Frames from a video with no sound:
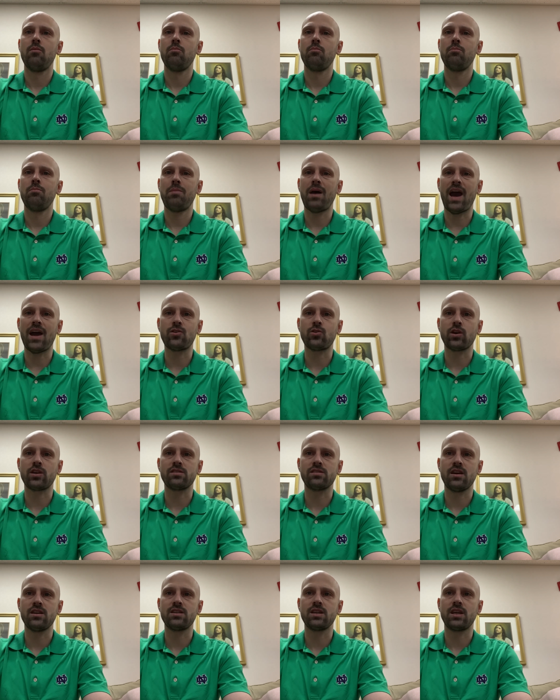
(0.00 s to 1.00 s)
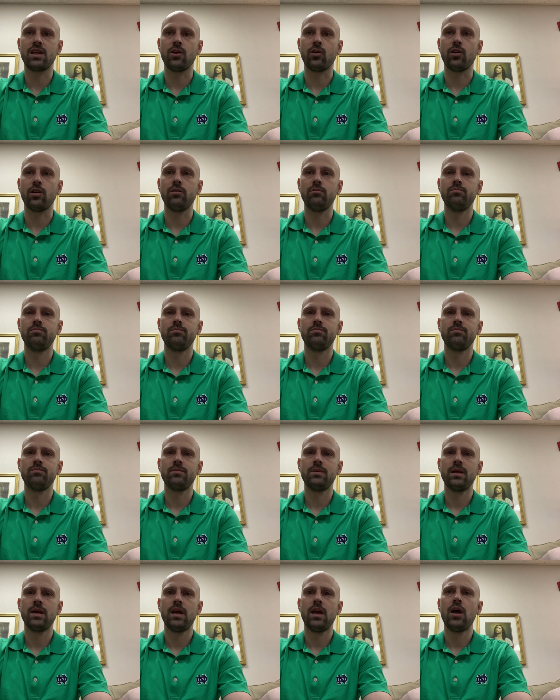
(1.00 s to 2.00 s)
Patrick said to Kieran,
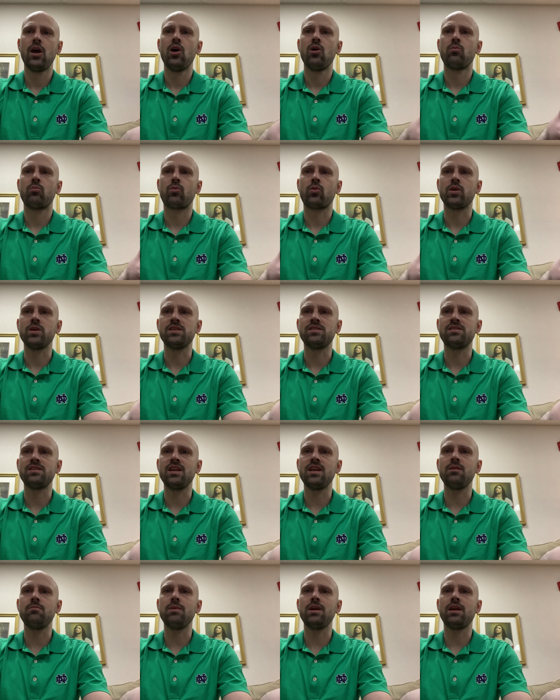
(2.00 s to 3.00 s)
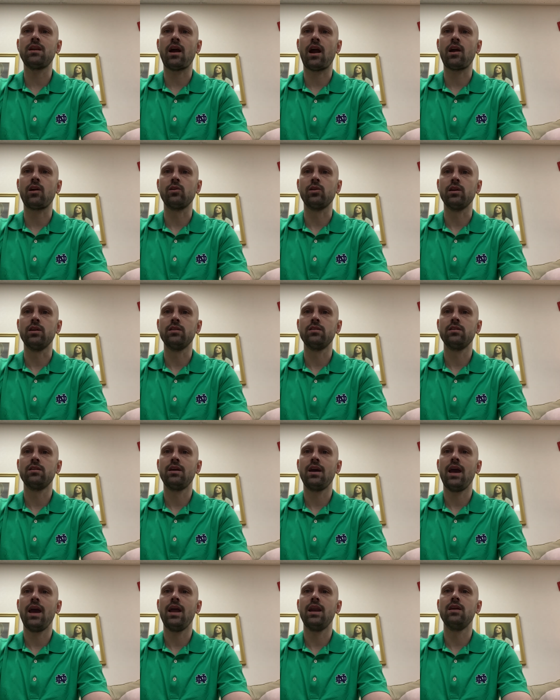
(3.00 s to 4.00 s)
"Precede me in Ireland,
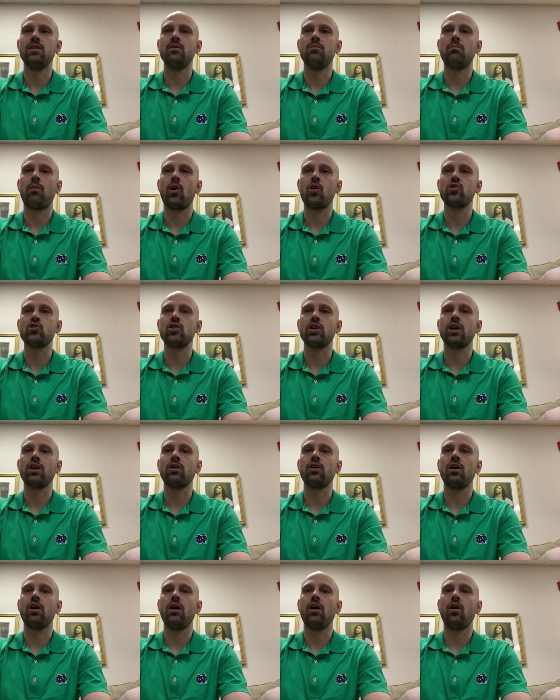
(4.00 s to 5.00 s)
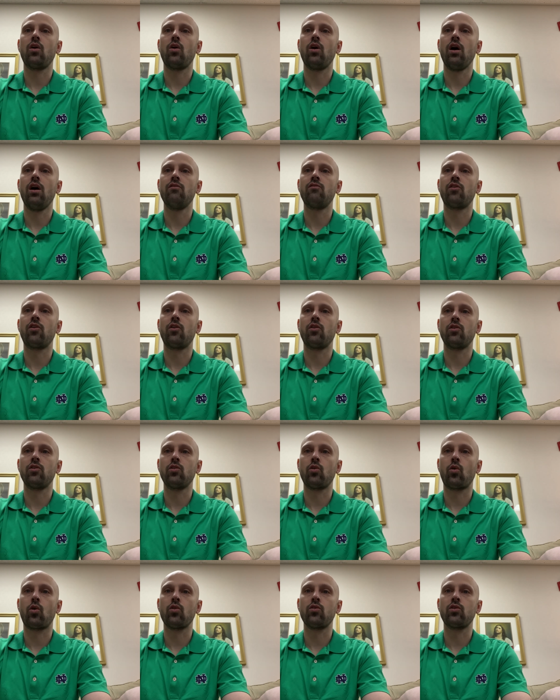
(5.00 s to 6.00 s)
and in the marching of her
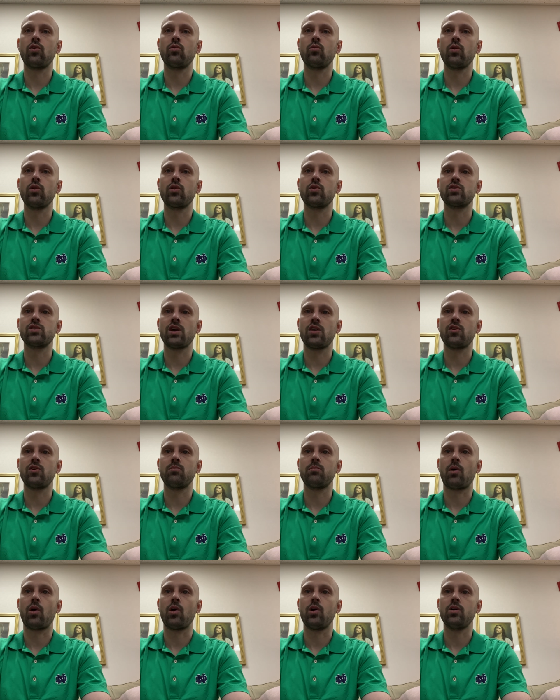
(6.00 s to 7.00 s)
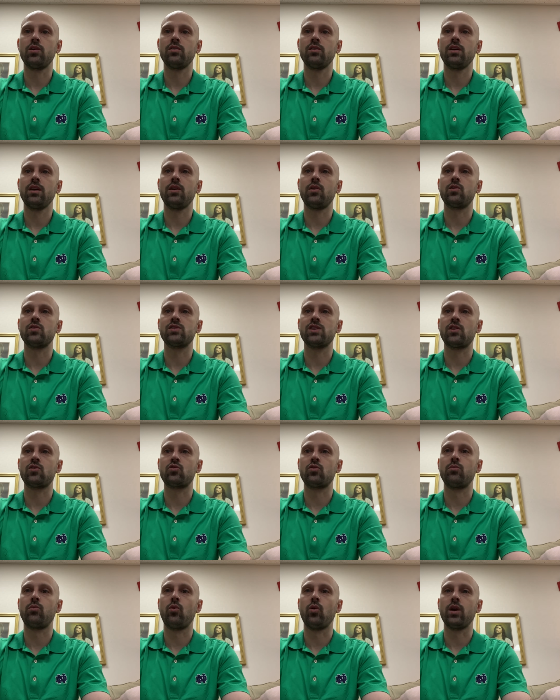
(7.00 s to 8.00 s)
northern with her southern part, in her
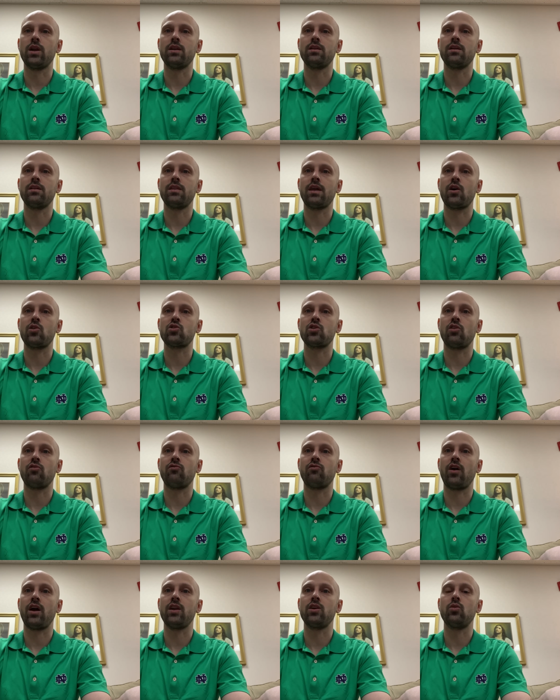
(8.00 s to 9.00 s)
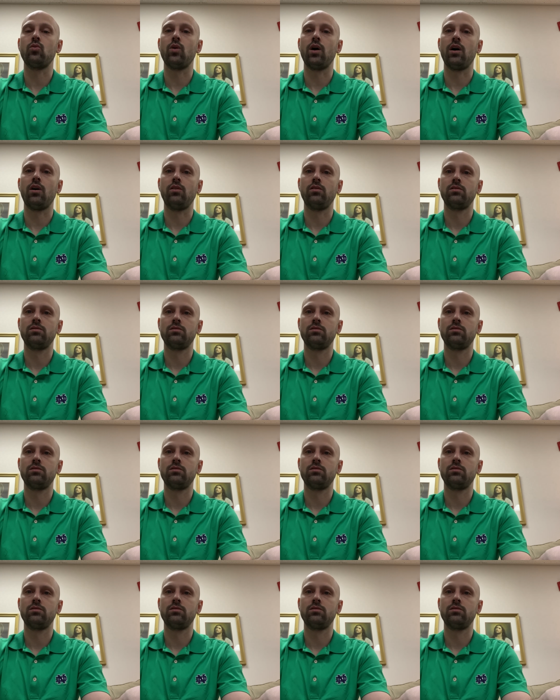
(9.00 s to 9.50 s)
central point, thou shalt find a well.